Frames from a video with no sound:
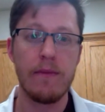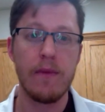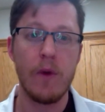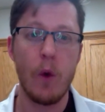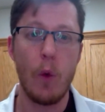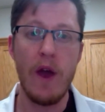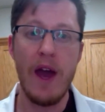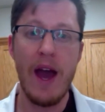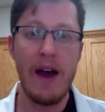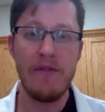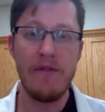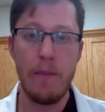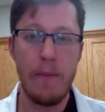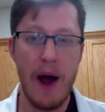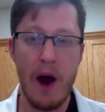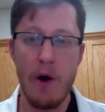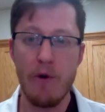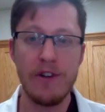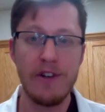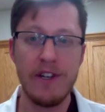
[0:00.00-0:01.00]
We have the
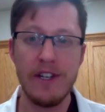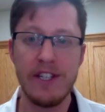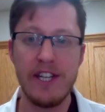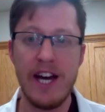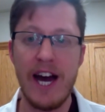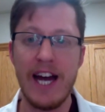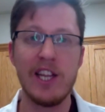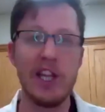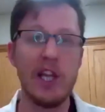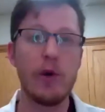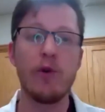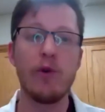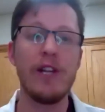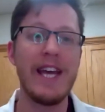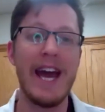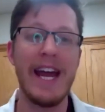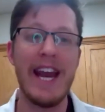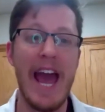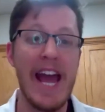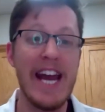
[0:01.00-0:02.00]
power to decide
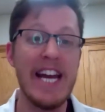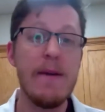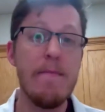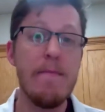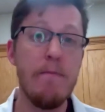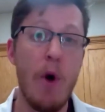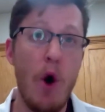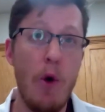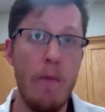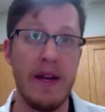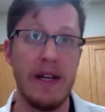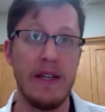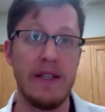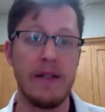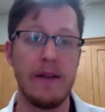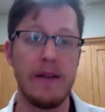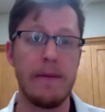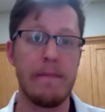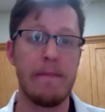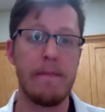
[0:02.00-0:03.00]
literally at any
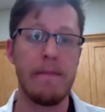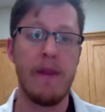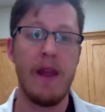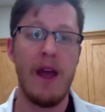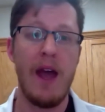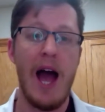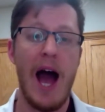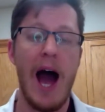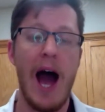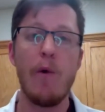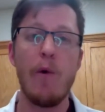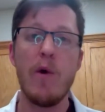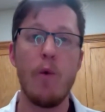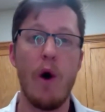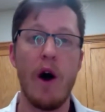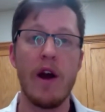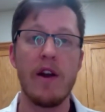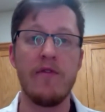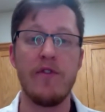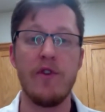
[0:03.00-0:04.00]
moment how we
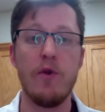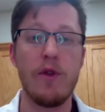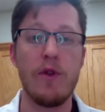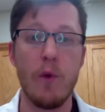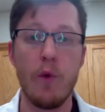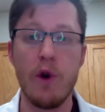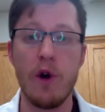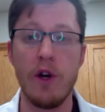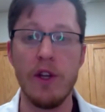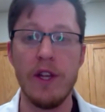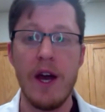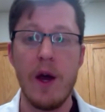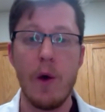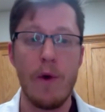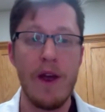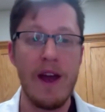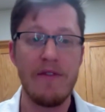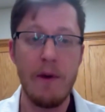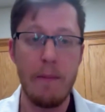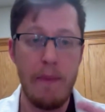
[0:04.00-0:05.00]
want to view the world.
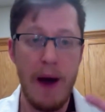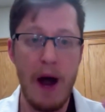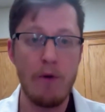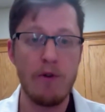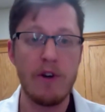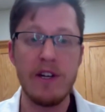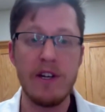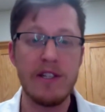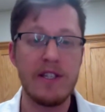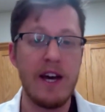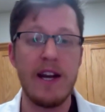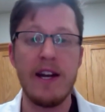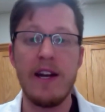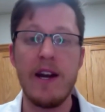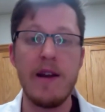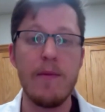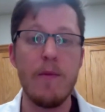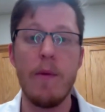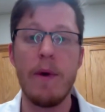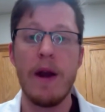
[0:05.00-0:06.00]
We have the power to decide at
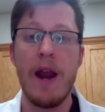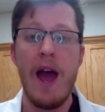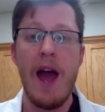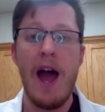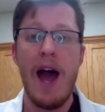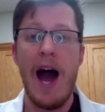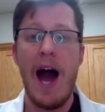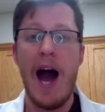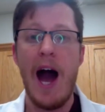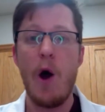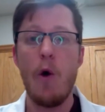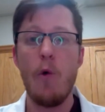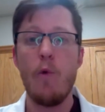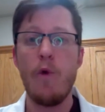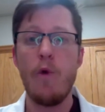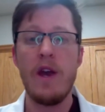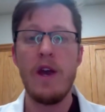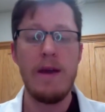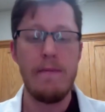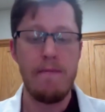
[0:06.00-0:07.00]
any moment how
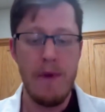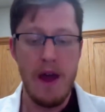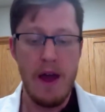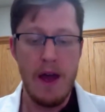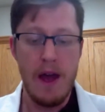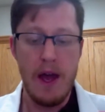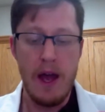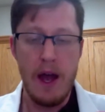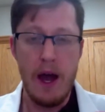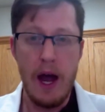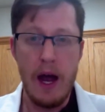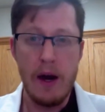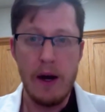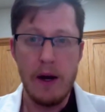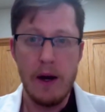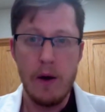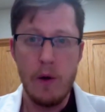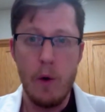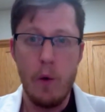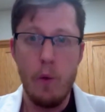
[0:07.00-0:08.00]
we
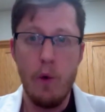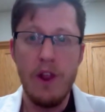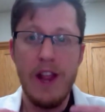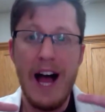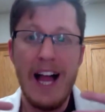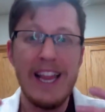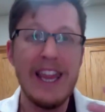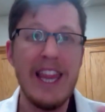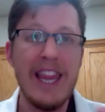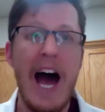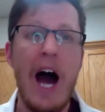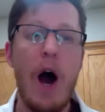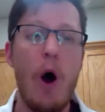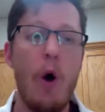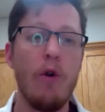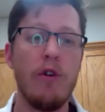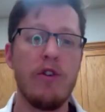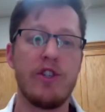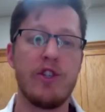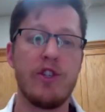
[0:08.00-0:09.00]
will
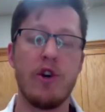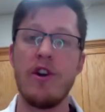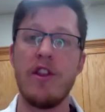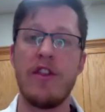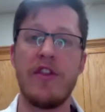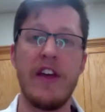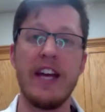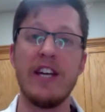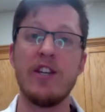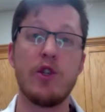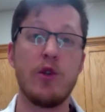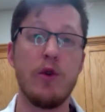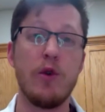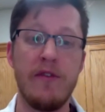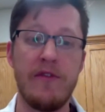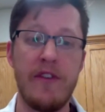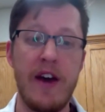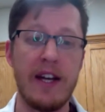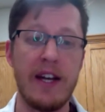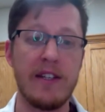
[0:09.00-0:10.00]
allow certain things to
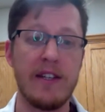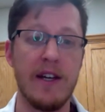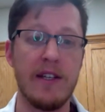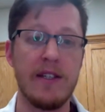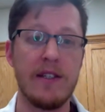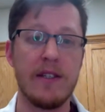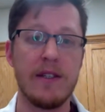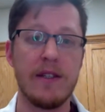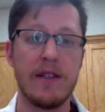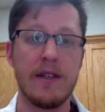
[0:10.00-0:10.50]
affect us.